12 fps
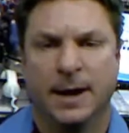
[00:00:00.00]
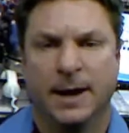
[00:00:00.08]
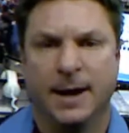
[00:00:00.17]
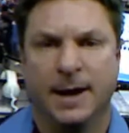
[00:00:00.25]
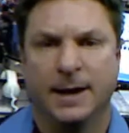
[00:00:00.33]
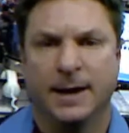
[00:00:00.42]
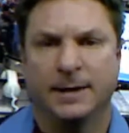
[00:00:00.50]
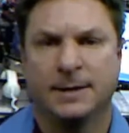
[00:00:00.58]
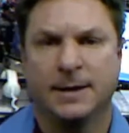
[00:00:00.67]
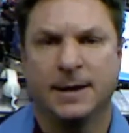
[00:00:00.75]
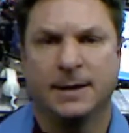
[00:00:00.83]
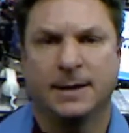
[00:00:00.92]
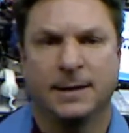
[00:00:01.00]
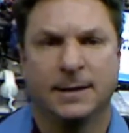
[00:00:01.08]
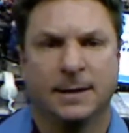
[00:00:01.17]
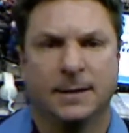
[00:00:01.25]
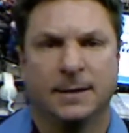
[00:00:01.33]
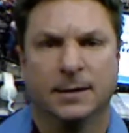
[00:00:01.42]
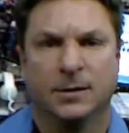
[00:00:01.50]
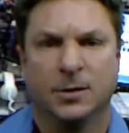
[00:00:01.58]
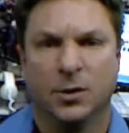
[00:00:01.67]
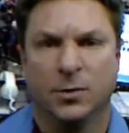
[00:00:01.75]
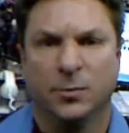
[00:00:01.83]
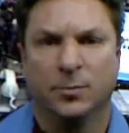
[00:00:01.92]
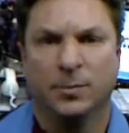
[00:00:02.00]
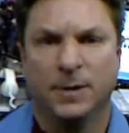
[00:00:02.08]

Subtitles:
and I think you